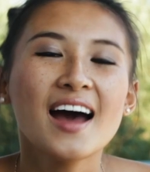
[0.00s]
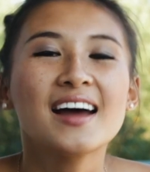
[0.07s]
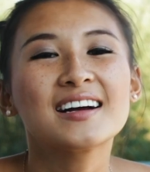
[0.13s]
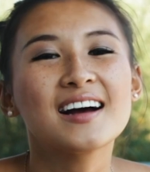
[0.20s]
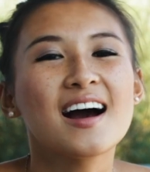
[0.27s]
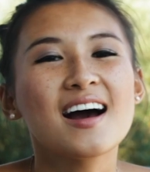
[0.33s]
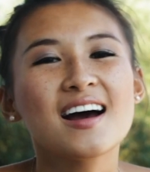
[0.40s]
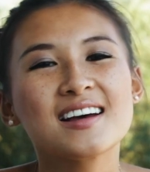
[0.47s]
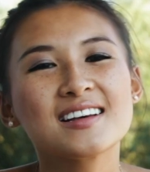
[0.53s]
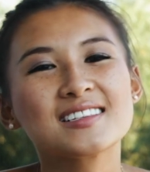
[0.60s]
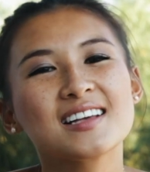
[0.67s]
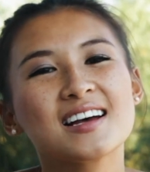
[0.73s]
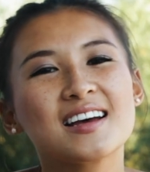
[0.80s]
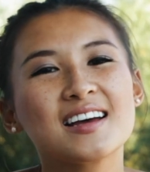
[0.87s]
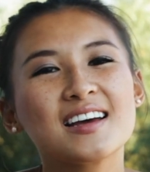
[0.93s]
Hi
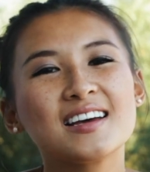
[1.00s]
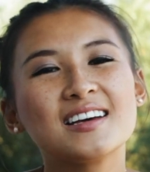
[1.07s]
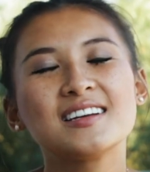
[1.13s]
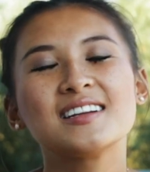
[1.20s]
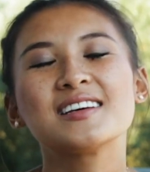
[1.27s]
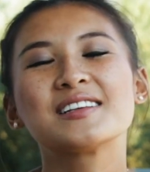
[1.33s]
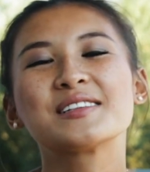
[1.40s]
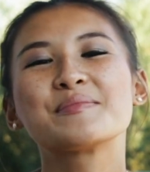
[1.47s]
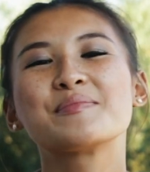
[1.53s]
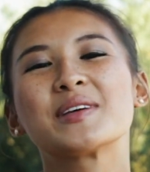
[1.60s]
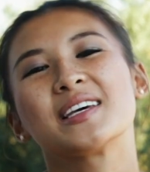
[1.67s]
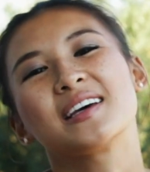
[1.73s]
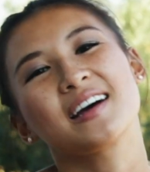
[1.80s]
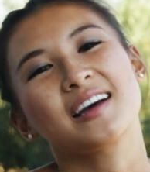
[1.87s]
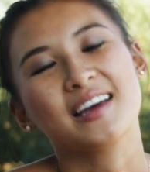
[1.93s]
guys, it is
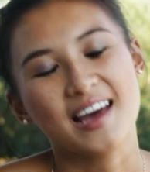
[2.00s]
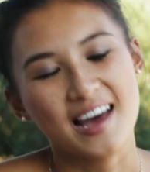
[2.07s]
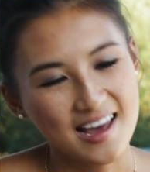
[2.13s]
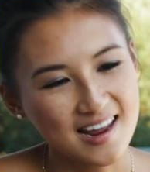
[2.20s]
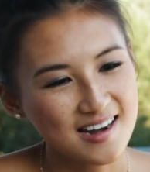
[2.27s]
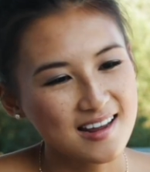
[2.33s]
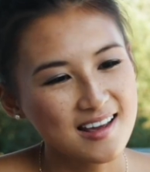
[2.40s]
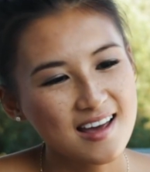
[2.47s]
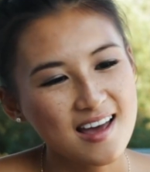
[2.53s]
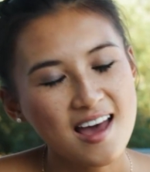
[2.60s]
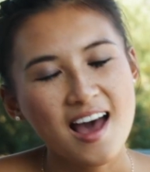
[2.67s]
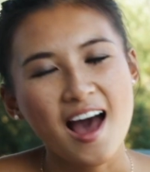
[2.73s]
me again.